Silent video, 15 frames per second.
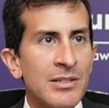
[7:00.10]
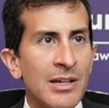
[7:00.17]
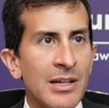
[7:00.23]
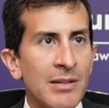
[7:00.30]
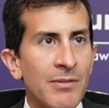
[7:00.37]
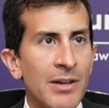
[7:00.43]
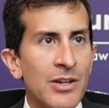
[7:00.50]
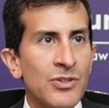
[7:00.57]
to
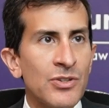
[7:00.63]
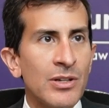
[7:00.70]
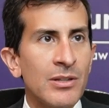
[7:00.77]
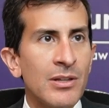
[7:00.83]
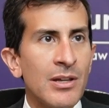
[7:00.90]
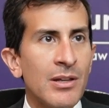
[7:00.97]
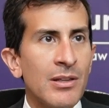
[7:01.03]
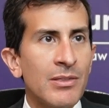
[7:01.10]

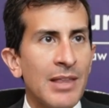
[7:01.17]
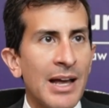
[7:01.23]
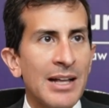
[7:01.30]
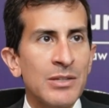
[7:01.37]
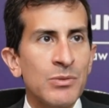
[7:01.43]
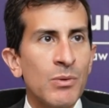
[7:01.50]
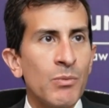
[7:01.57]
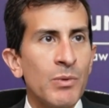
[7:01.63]
innovation.
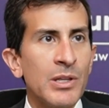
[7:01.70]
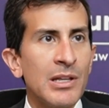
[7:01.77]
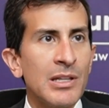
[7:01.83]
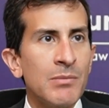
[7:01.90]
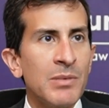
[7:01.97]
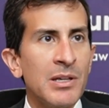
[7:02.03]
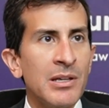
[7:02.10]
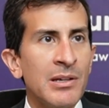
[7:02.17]
That's what we need
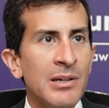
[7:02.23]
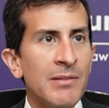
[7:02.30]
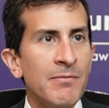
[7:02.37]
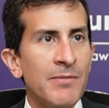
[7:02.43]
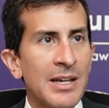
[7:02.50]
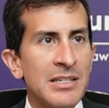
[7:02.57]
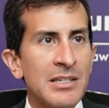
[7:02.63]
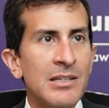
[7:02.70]
to be
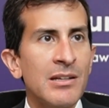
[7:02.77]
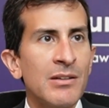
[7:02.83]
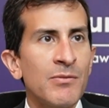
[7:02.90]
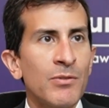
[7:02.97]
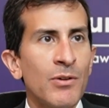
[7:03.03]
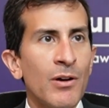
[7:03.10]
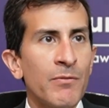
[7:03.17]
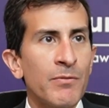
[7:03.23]
investing in
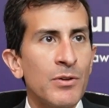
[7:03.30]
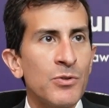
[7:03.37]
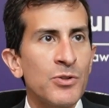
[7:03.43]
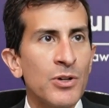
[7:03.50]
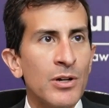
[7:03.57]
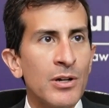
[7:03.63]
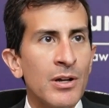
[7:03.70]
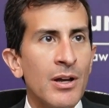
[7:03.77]
for our
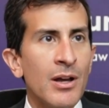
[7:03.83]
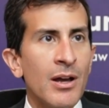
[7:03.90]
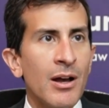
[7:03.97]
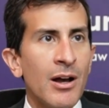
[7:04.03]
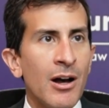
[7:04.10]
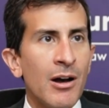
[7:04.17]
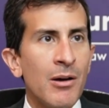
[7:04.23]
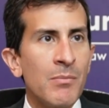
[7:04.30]
future.
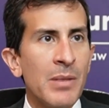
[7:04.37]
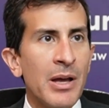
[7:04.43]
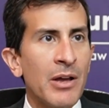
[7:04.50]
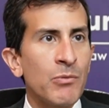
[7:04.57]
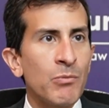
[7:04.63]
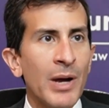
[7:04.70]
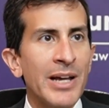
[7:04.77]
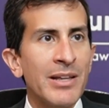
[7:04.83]

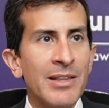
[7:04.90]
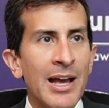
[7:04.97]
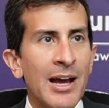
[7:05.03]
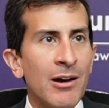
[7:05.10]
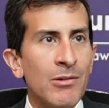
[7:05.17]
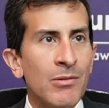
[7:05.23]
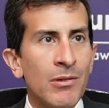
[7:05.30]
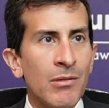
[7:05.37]
And right
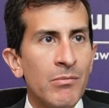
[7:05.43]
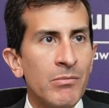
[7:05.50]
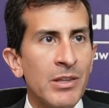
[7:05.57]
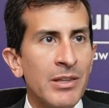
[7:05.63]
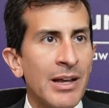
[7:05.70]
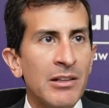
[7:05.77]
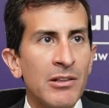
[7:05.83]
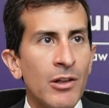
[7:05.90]
now,
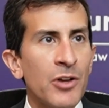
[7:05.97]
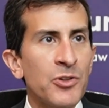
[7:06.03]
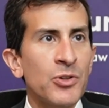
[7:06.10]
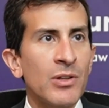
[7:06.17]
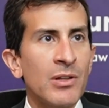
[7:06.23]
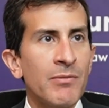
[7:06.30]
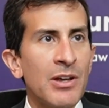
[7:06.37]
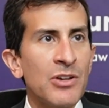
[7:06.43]
the
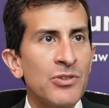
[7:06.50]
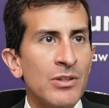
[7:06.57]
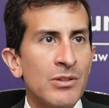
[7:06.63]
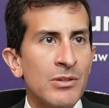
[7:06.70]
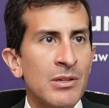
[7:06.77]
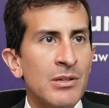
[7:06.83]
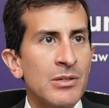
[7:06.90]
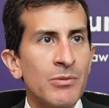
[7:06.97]
technological innovation
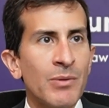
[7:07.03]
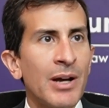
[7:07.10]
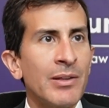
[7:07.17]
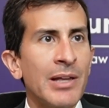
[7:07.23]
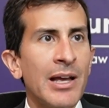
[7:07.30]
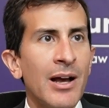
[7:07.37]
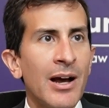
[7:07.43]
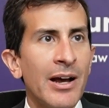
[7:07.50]
is
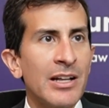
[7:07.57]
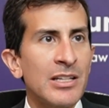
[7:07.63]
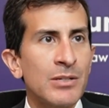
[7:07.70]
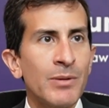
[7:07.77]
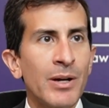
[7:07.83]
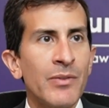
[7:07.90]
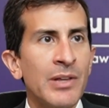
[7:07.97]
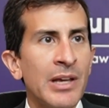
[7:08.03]
around AI,
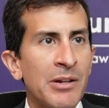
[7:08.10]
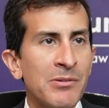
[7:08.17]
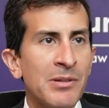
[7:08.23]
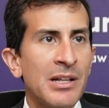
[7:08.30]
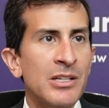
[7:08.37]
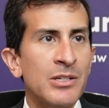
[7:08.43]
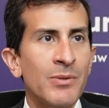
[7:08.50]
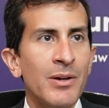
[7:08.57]
it's around the
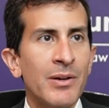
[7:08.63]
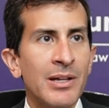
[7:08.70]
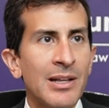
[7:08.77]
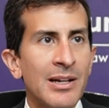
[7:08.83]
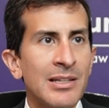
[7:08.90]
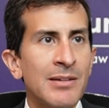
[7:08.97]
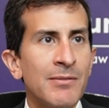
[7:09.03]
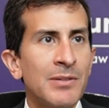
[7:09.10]
internet, it's around
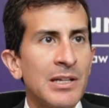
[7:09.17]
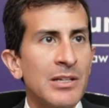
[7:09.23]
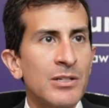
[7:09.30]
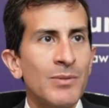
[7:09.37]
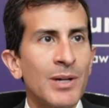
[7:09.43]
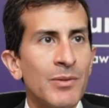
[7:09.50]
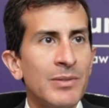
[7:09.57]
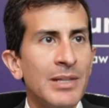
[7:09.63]
connectivity,
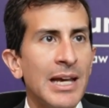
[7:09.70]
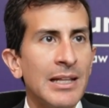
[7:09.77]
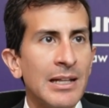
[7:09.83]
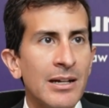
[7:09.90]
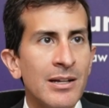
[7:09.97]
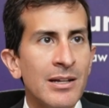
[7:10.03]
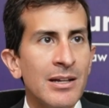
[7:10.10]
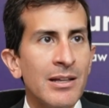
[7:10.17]
it's around
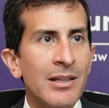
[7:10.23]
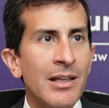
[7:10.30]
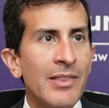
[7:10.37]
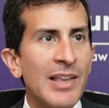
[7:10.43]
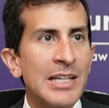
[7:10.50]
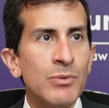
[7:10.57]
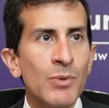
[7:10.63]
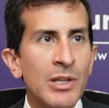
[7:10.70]
data.
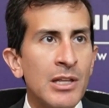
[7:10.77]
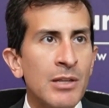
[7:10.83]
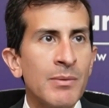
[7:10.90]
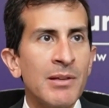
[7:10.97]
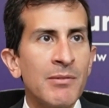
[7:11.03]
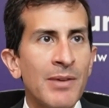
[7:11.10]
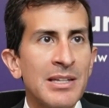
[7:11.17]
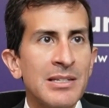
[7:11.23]
And that's what we need to
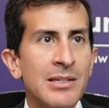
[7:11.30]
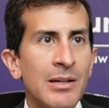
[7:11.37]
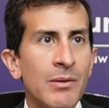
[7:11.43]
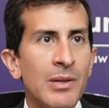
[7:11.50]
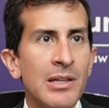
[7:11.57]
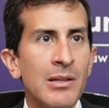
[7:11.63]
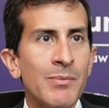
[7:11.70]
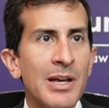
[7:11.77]
be investing in.
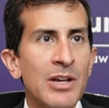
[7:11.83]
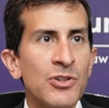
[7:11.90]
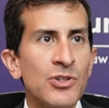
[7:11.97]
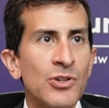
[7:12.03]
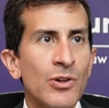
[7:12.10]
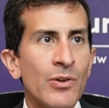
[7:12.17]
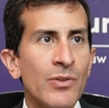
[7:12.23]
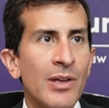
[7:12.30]
We need to make
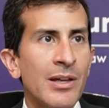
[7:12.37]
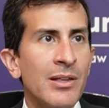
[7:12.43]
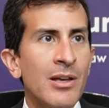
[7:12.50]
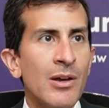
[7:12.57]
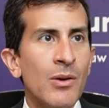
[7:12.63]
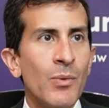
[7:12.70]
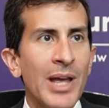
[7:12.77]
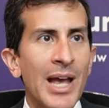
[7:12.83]
sure that
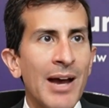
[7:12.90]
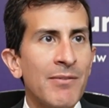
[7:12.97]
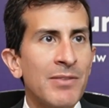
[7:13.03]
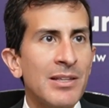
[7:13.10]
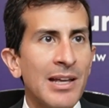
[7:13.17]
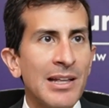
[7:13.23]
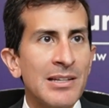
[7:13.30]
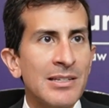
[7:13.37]
we have
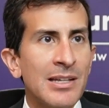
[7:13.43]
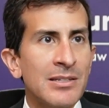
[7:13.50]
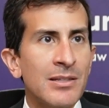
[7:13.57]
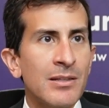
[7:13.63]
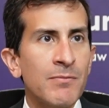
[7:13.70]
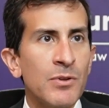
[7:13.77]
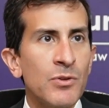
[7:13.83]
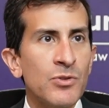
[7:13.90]
the data sets
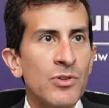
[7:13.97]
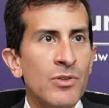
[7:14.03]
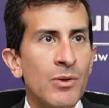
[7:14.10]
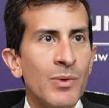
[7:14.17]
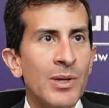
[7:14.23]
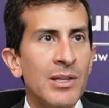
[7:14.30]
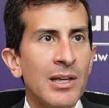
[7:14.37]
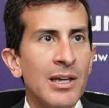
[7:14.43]
of the future
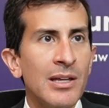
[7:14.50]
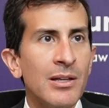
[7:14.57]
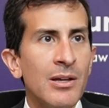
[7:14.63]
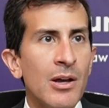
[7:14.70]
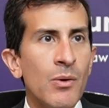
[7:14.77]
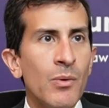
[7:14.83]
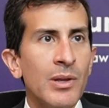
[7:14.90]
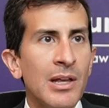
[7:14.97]
that we need.
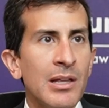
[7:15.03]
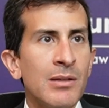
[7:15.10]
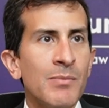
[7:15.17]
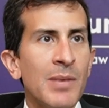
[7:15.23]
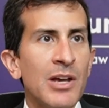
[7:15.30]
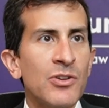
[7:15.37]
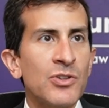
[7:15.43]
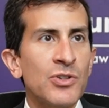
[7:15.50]
We need to
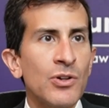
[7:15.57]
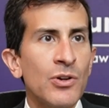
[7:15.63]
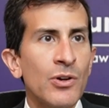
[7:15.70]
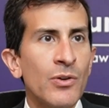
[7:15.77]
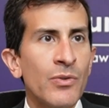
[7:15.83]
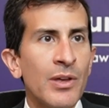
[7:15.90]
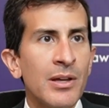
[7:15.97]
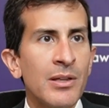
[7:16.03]
make
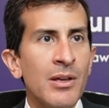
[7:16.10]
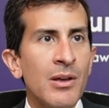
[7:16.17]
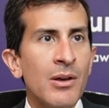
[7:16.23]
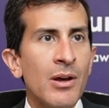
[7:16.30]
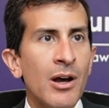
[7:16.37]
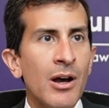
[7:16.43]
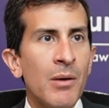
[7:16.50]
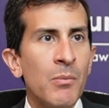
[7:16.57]
sure that
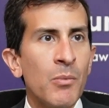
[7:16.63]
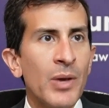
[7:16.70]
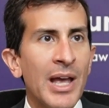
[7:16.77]
we